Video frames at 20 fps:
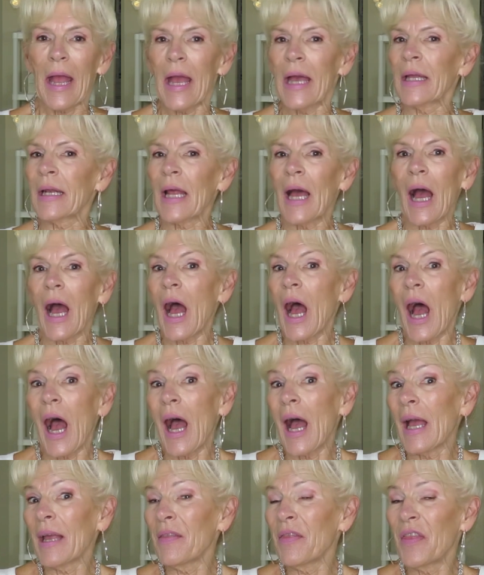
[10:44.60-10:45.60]
And
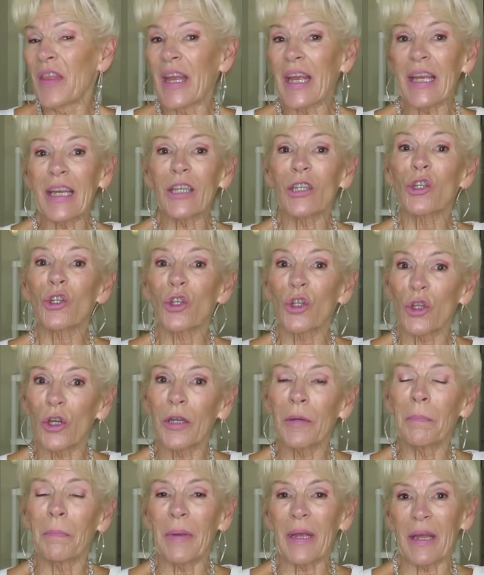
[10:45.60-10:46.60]
I think it
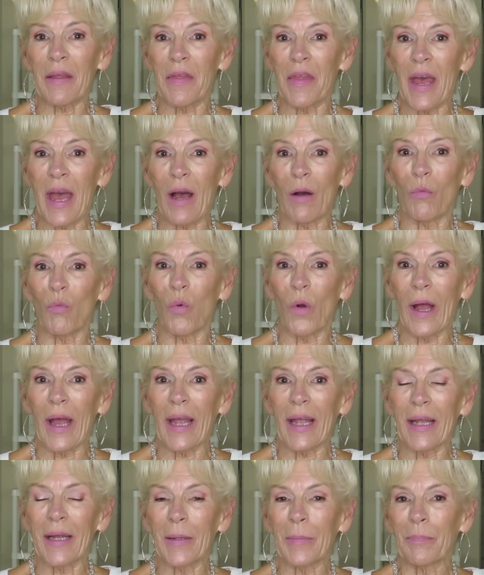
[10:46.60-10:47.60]
should be that
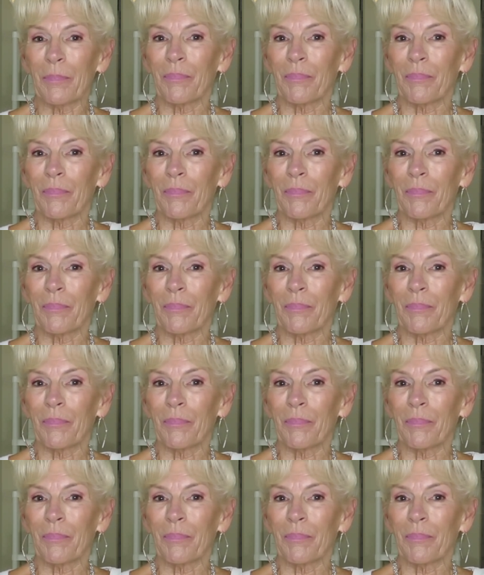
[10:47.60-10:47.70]
way.